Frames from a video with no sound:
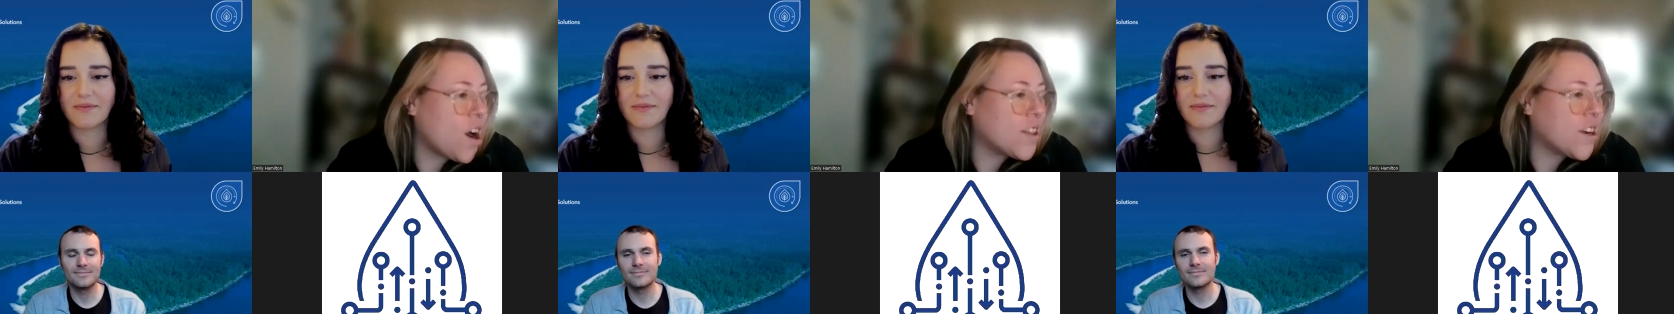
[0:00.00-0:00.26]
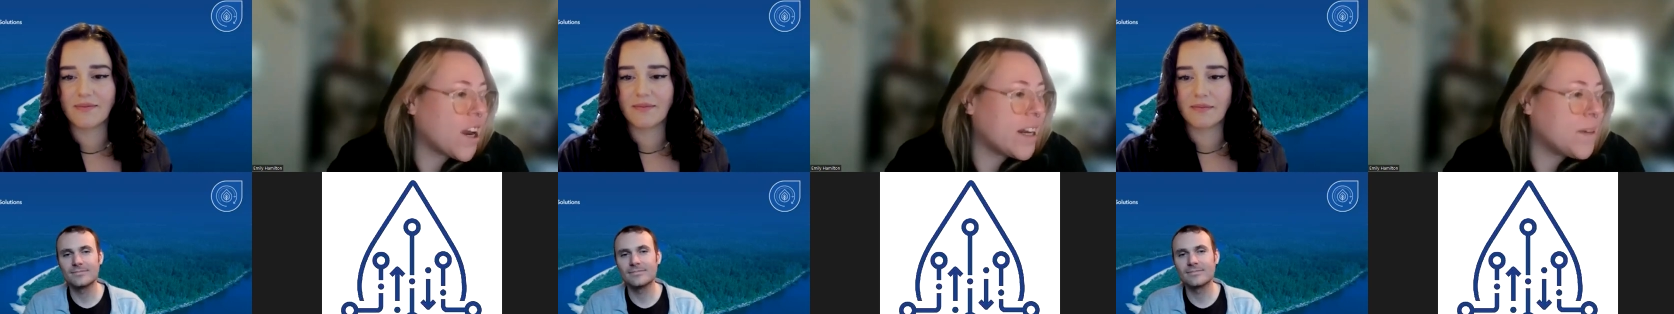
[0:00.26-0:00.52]

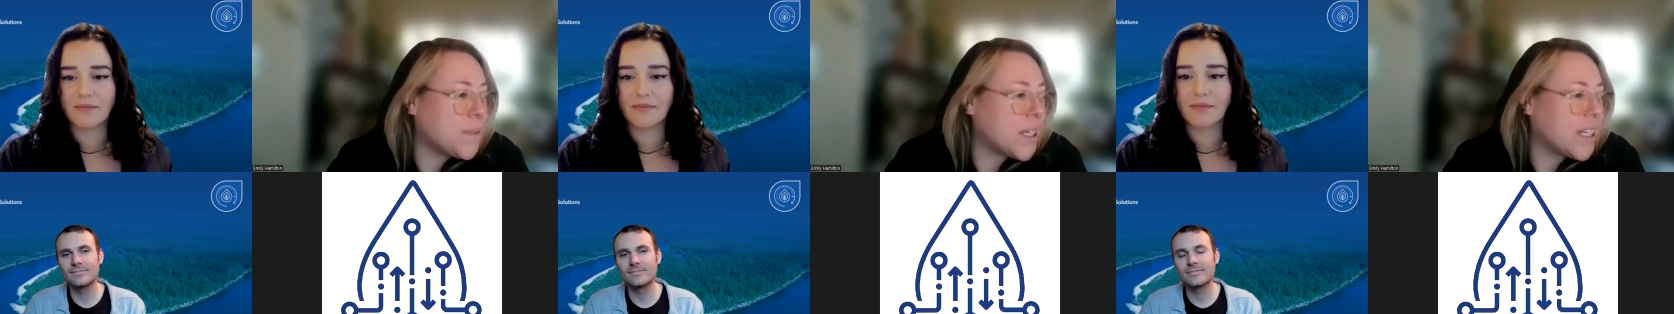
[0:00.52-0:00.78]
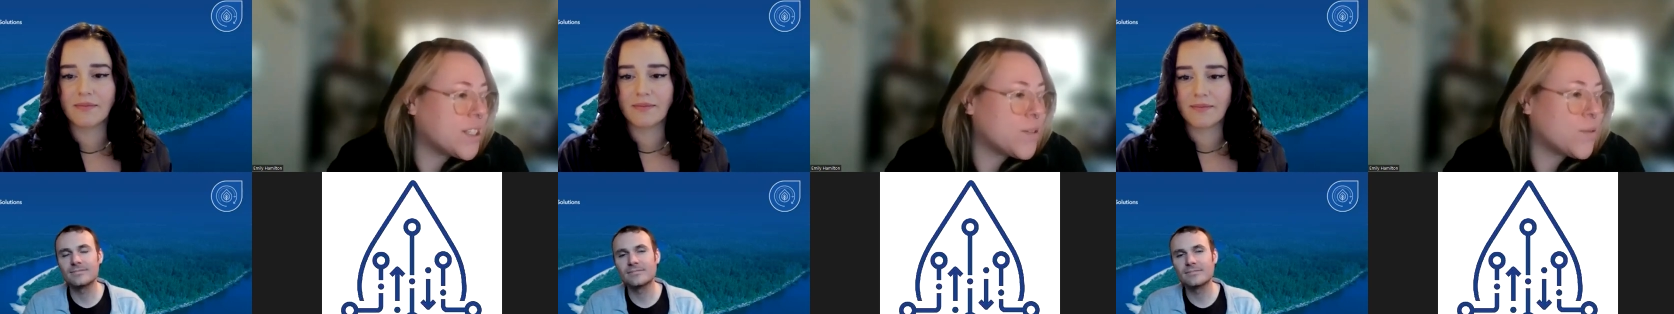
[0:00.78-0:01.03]
Speaker 1: are there any
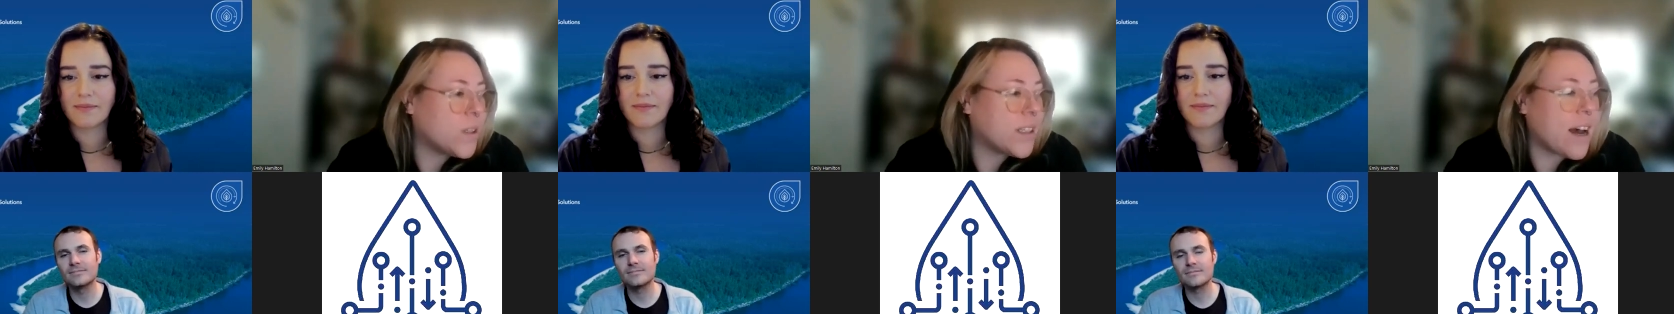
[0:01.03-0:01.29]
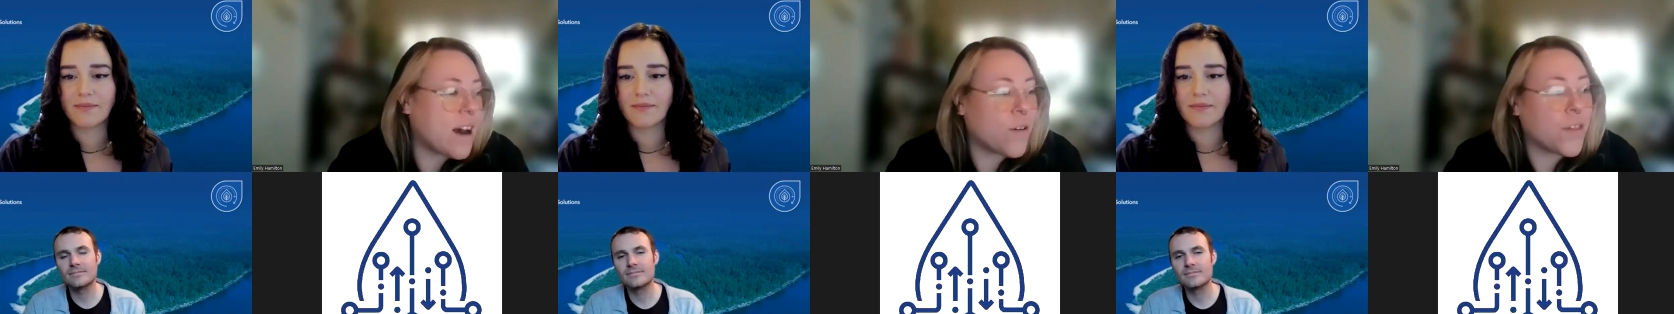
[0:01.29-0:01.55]
plans to
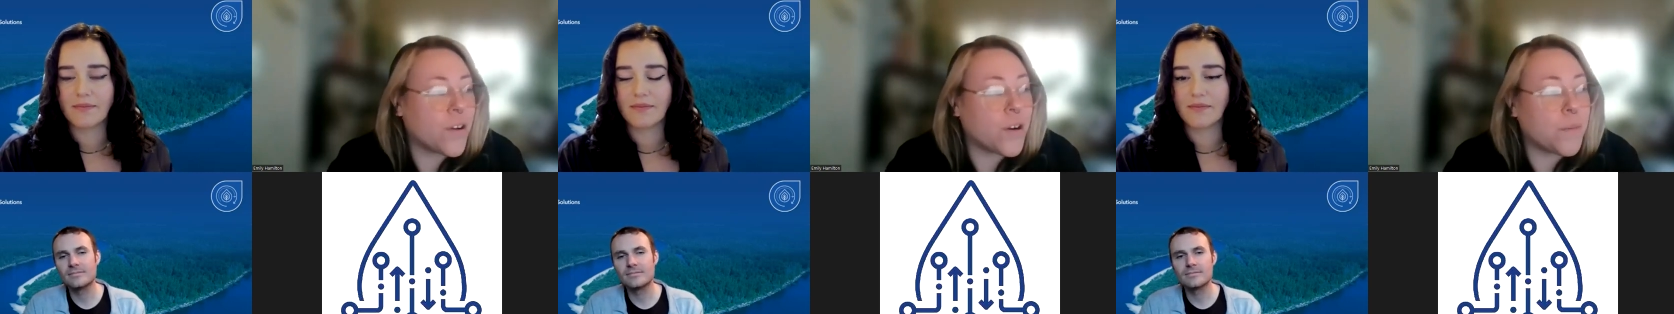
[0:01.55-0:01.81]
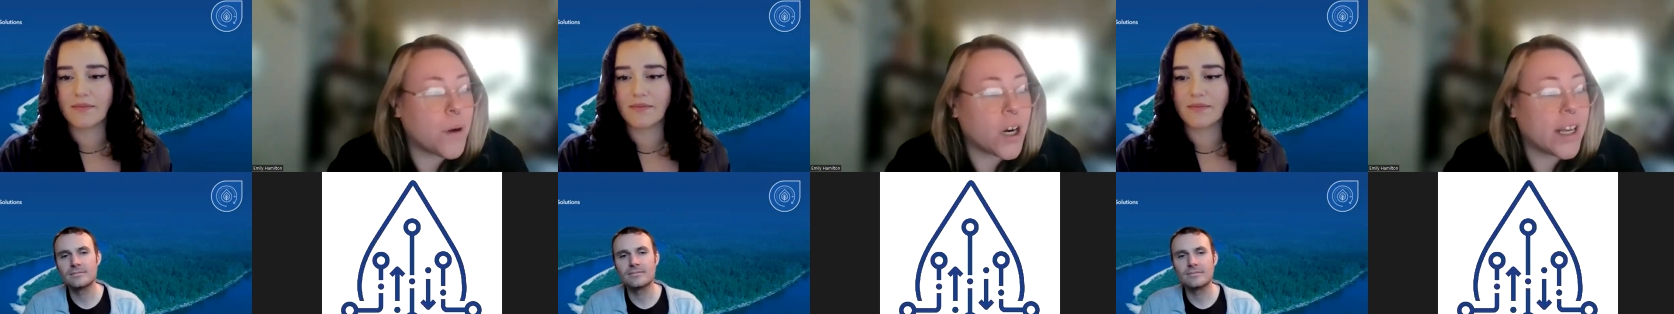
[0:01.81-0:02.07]
allow
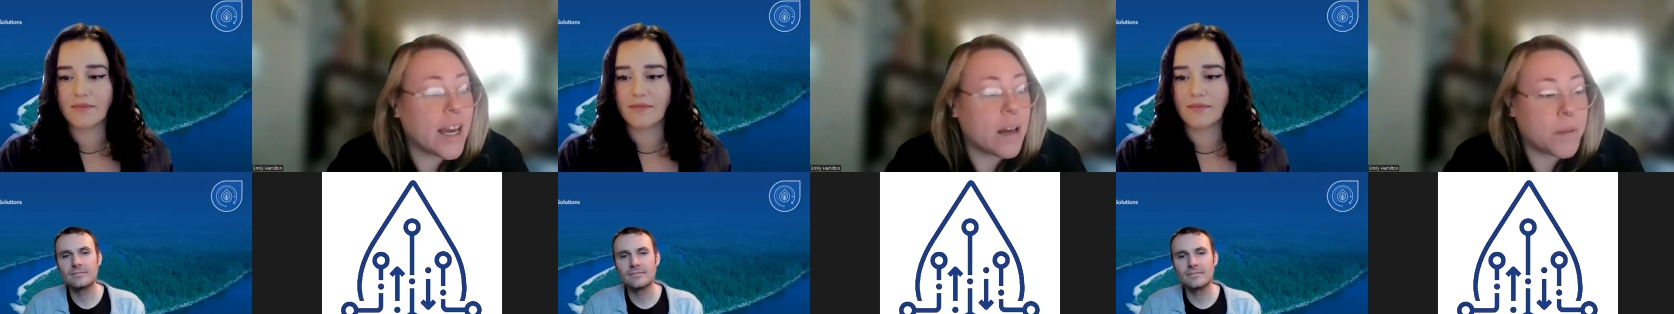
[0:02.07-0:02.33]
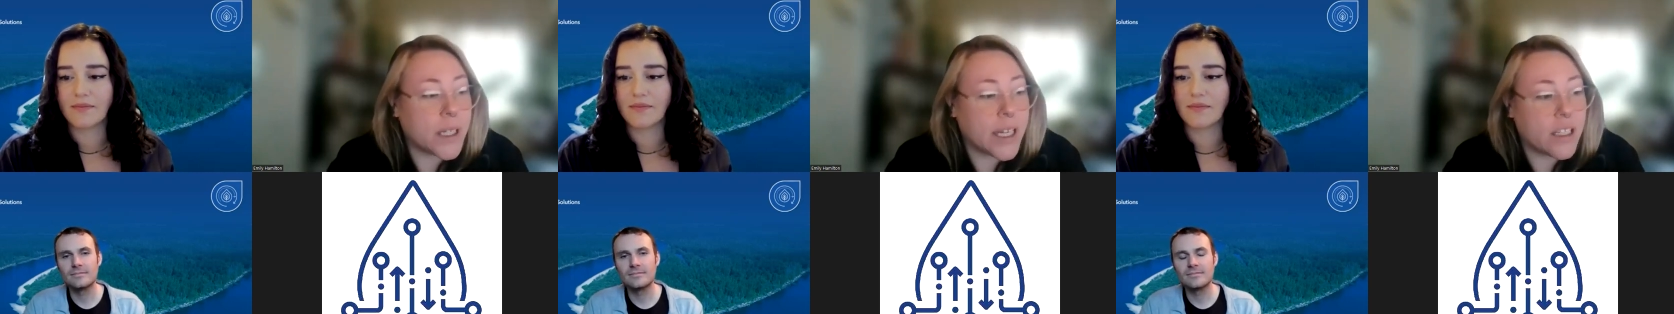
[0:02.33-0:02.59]
third-party
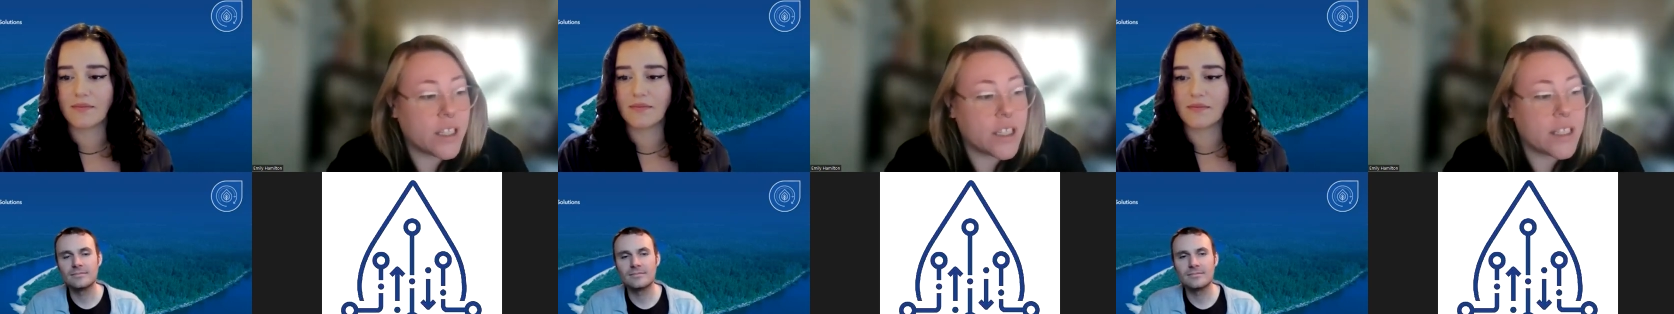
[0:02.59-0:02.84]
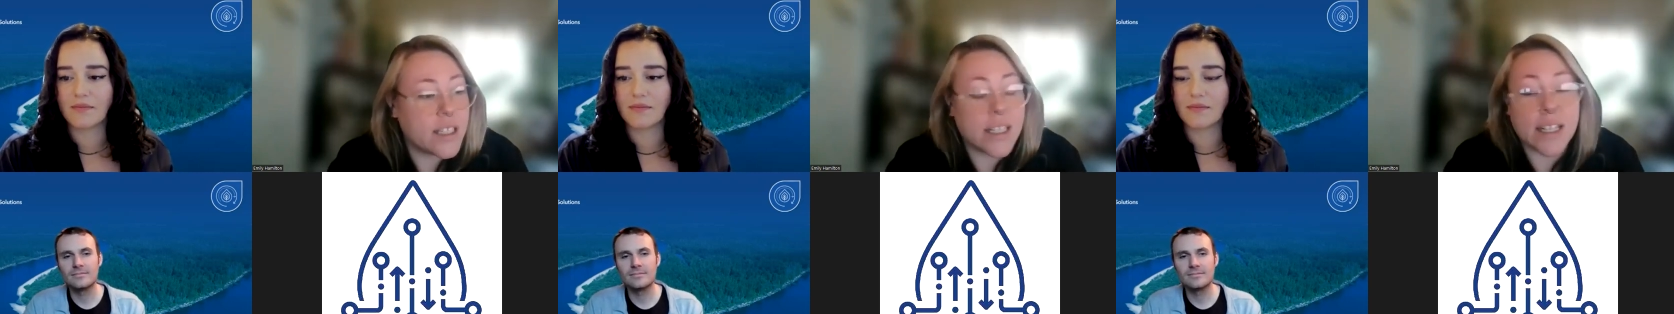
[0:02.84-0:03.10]

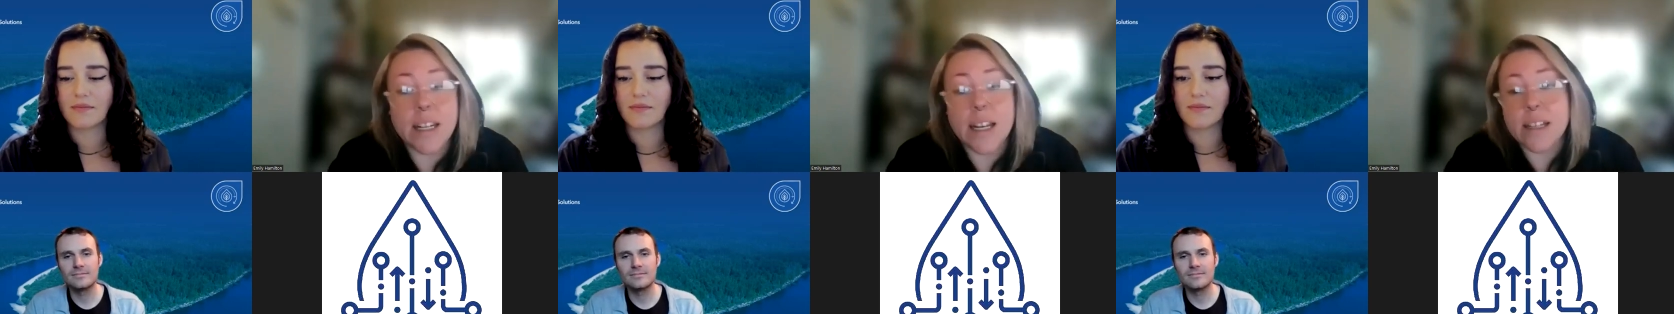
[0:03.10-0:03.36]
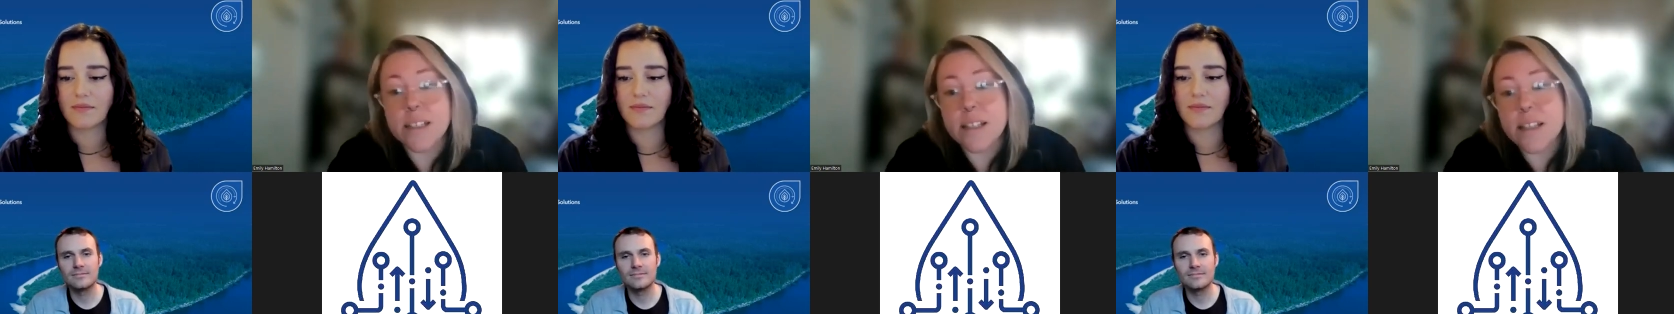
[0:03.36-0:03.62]
applications to
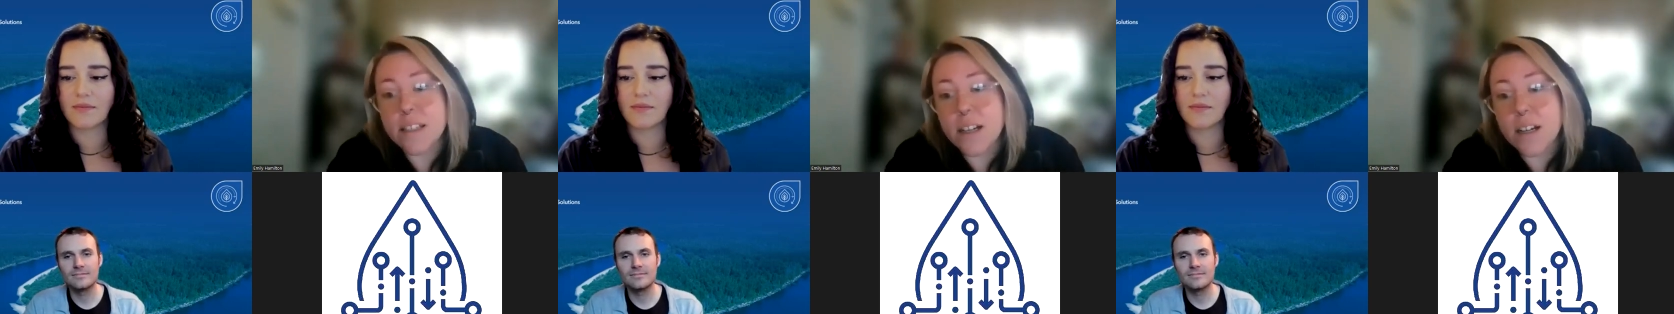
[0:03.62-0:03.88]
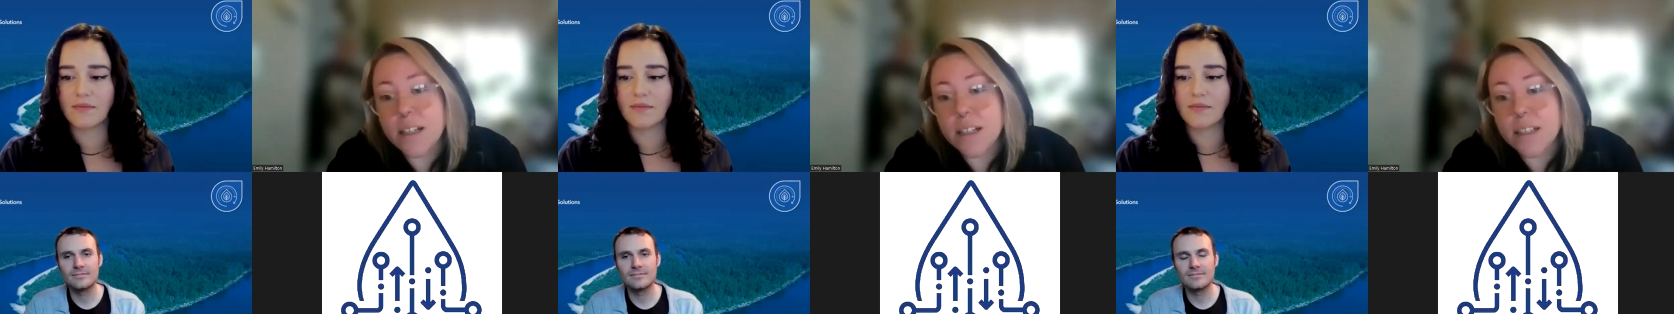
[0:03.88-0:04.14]
connect to the
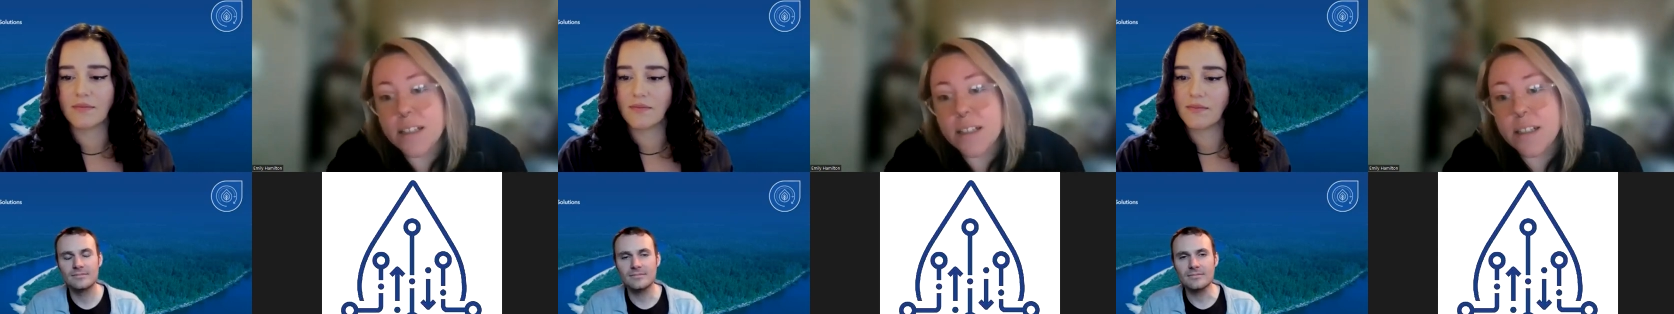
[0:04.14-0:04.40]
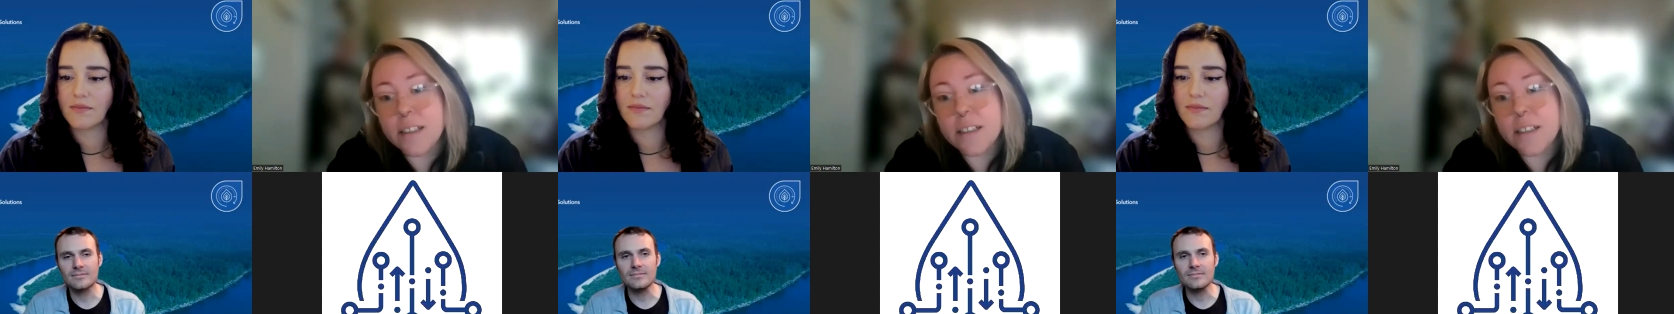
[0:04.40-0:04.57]
sonde?